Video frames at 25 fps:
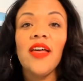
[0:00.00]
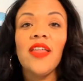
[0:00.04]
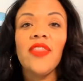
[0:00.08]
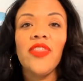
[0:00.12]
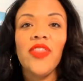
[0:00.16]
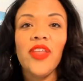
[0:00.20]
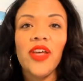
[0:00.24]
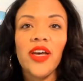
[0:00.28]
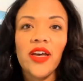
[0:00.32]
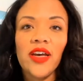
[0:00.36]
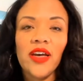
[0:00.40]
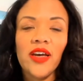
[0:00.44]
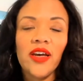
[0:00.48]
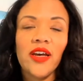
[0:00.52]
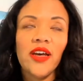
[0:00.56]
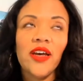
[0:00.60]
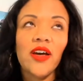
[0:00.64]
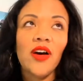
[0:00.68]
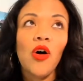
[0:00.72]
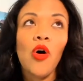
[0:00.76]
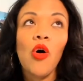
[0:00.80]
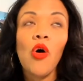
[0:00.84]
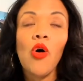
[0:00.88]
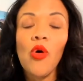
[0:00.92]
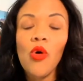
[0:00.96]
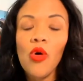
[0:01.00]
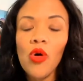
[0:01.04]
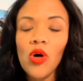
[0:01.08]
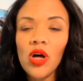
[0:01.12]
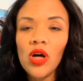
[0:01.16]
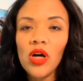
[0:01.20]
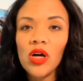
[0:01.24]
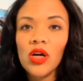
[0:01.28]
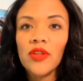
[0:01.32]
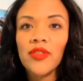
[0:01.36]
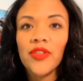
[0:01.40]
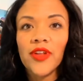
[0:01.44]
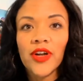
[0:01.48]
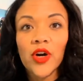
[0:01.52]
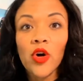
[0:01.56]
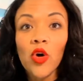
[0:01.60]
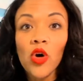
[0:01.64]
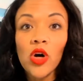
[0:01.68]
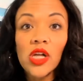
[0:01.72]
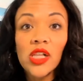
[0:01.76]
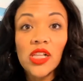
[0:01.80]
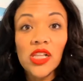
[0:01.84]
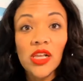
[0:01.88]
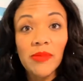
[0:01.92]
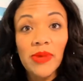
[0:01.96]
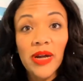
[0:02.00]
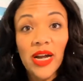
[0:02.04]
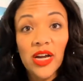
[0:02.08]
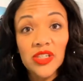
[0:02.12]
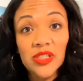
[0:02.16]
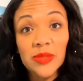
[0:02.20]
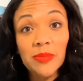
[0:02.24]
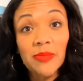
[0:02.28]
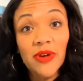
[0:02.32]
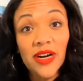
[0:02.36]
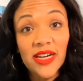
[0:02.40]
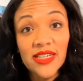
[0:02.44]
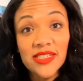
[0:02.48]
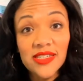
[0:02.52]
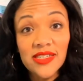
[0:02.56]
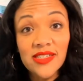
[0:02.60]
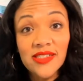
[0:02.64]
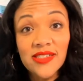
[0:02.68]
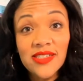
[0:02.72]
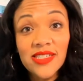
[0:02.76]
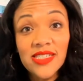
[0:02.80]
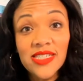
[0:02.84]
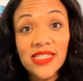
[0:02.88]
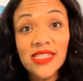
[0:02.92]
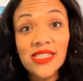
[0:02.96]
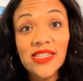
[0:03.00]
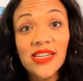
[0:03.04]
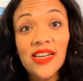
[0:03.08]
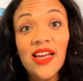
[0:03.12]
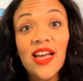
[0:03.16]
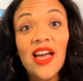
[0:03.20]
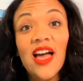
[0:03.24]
their whole Clubhouse presence.